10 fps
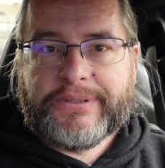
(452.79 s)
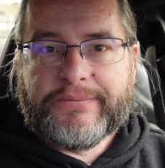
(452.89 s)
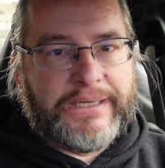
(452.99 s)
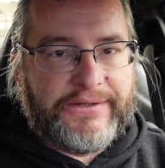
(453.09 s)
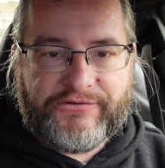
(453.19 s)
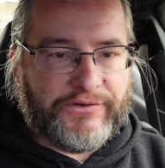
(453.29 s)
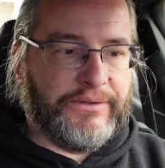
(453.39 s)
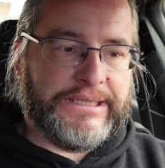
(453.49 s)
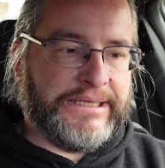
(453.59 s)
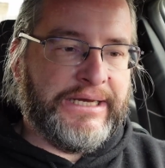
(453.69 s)
Right, so
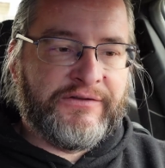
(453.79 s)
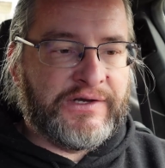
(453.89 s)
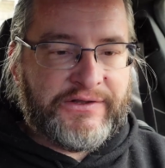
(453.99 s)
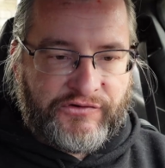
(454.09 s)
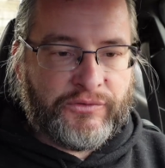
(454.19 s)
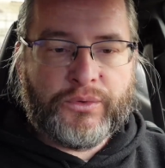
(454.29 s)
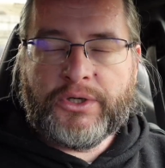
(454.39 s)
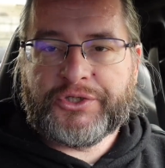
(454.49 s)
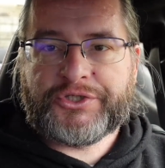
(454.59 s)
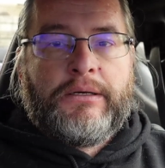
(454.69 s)
it's a
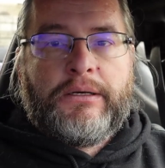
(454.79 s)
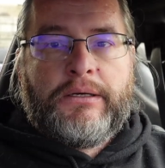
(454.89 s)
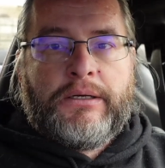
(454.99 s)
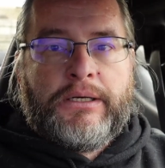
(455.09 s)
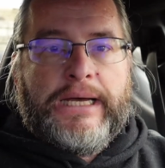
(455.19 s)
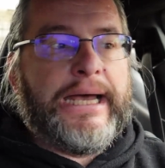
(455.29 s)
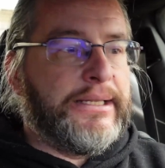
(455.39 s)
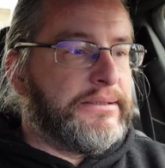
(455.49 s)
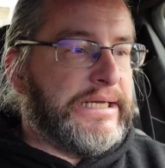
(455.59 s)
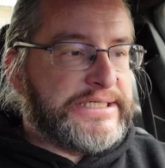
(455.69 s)
wash.
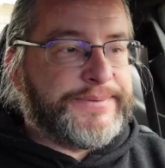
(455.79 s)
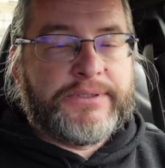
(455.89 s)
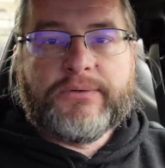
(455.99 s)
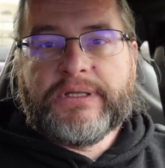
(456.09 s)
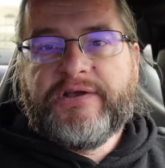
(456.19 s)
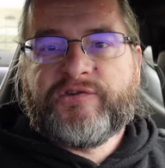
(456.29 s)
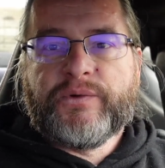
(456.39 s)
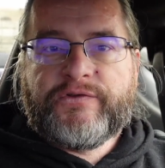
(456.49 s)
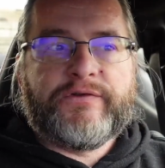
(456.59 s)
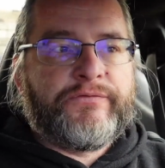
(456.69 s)
And last but not least,
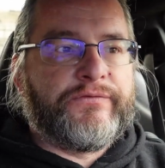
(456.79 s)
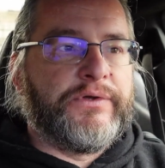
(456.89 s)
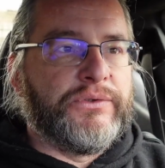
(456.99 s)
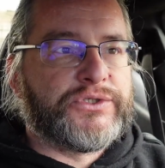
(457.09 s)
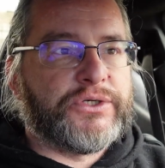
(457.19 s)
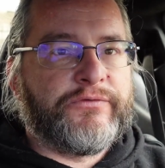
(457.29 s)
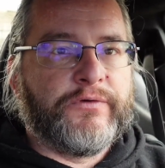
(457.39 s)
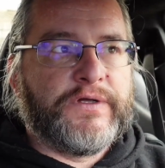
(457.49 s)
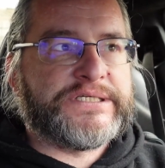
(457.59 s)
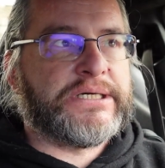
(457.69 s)
what's the future
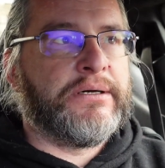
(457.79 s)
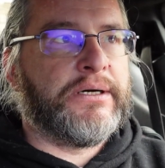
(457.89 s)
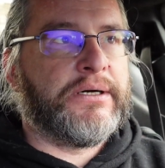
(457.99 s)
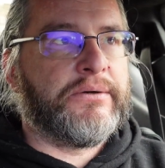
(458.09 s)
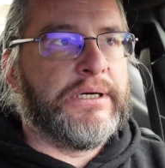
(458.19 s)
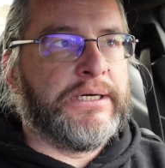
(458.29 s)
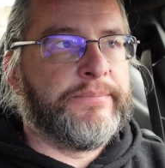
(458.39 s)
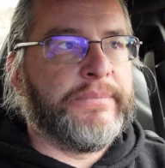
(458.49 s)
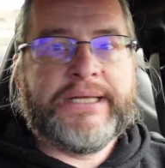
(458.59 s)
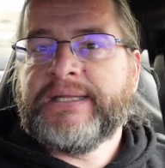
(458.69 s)
for this car?
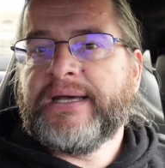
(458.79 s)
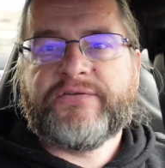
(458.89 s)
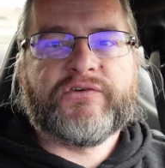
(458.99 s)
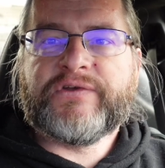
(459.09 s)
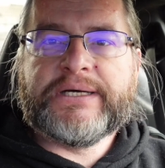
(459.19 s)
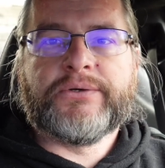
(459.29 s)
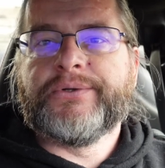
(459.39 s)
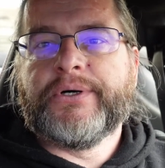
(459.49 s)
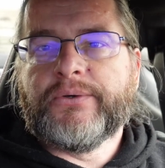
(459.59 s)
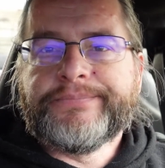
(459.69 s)
And the answer is I don't
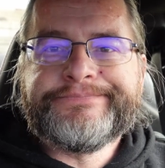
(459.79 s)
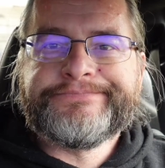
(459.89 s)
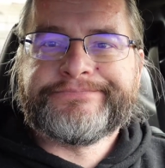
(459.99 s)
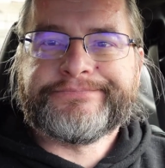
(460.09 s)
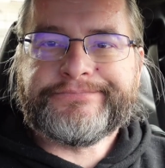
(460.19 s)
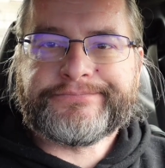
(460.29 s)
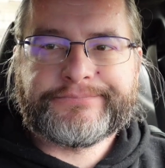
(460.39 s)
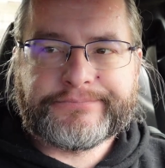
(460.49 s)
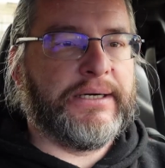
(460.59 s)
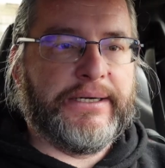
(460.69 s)
know.
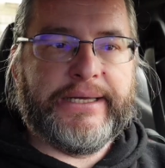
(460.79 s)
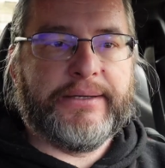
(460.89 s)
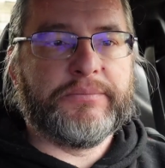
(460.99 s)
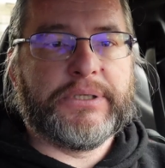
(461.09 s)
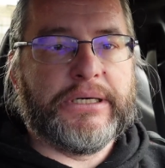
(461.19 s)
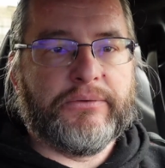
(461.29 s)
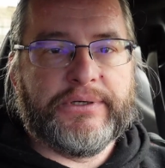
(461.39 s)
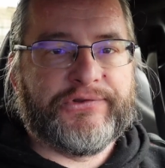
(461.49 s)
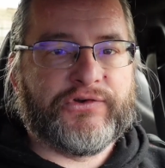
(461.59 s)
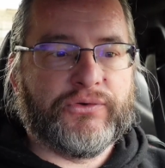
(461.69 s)
I am
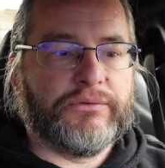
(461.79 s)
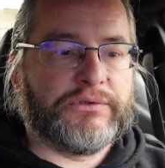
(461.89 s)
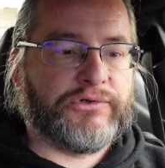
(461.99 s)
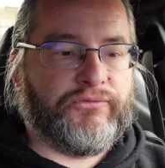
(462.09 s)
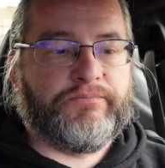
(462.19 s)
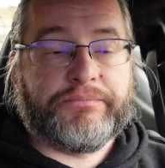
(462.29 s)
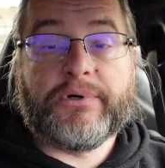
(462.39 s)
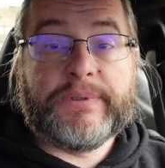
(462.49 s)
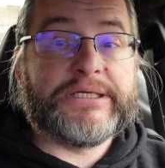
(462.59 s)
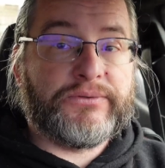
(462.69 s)
going to
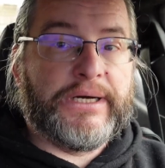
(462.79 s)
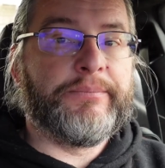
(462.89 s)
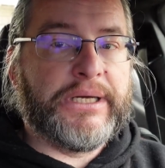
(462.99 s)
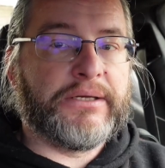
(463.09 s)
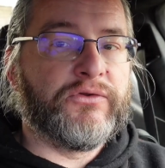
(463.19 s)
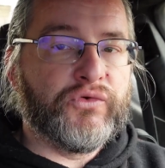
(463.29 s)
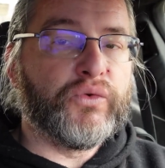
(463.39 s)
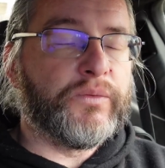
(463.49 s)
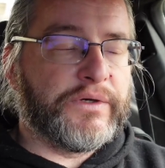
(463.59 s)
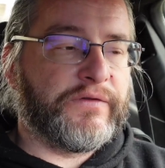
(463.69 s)
probably try and make do
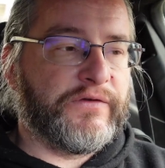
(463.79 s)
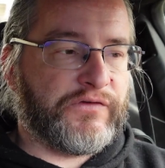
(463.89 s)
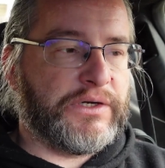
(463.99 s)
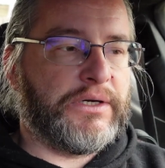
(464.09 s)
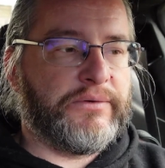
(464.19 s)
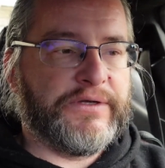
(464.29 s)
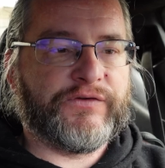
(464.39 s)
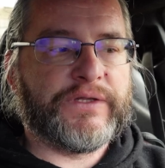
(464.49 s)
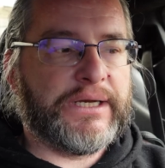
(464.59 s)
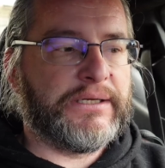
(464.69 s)
with this car as
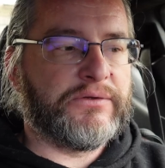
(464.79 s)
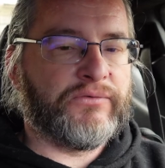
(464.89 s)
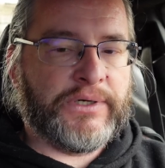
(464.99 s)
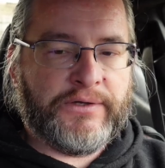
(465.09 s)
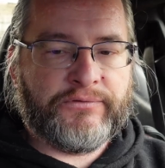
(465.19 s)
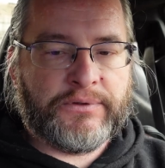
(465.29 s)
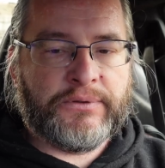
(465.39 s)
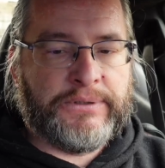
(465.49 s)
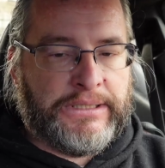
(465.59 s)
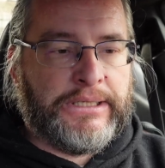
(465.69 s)
a daily driver